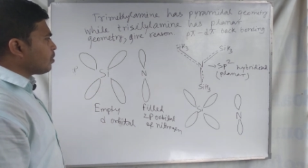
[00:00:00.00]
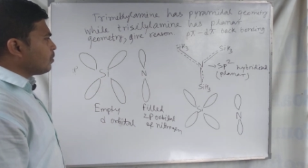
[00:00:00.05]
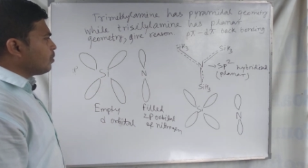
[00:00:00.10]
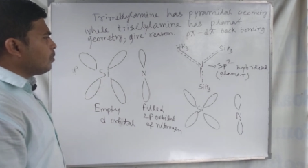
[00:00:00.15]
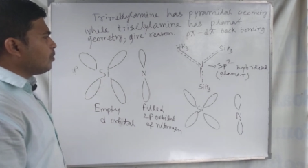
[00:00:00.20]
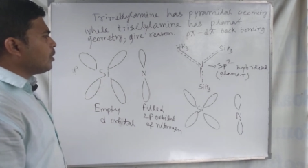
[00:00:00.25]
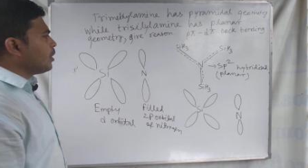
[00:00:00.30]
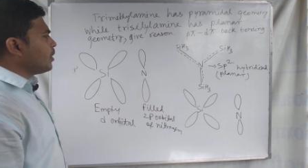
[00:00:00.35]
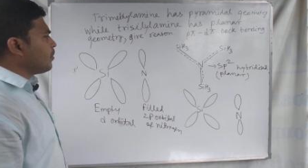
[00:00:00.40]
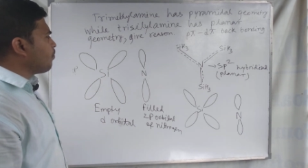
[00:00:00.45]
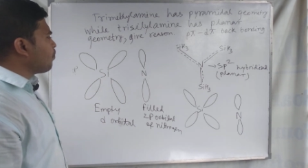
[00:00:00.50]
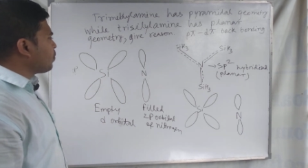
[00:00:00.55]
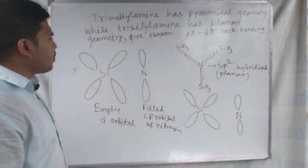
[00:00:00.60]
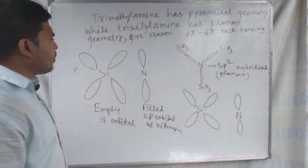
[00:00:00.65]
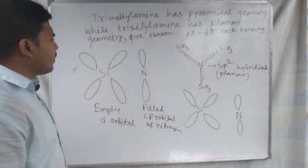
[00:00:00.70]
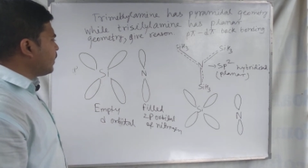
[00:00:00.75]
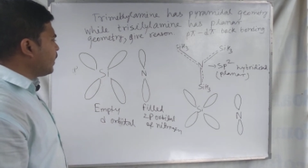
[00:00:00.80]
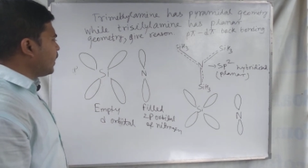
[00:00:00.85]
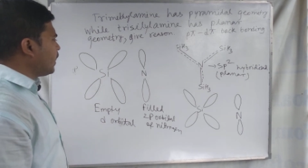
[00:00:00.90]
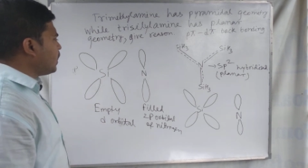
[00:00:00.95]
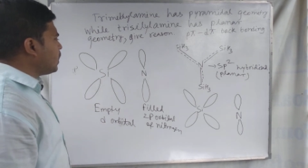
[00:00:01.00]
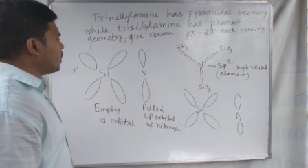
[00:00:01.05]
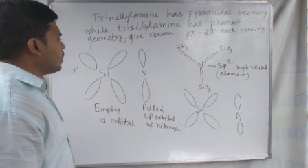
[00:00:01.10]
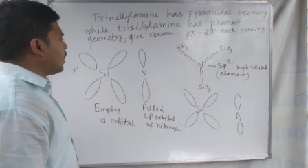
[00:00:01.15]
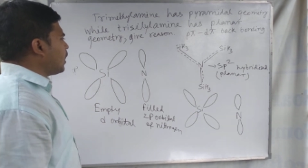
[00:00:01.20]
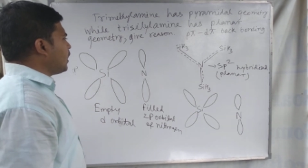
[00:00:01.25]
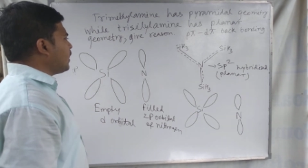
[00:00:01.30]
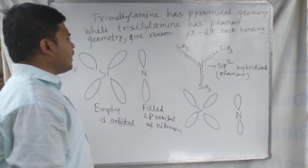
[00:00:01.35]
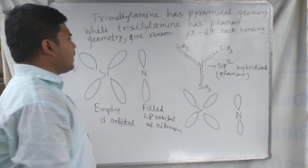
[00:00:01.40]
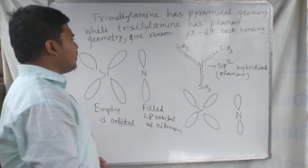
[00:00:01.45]
Okay, here
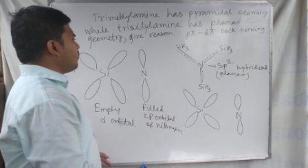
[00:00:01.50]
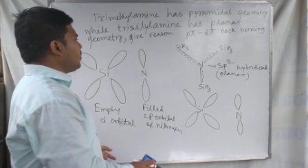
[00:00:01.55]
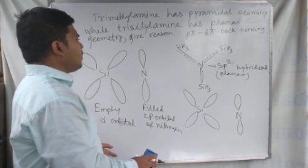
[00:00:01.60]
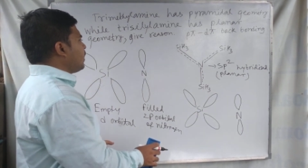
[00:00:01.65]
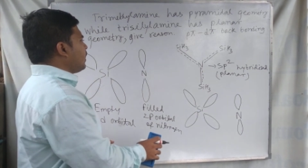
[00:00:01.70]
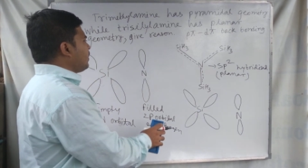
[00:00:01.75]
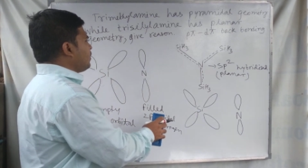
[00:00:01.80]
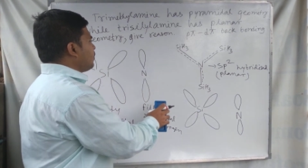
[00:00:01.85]
unhybridized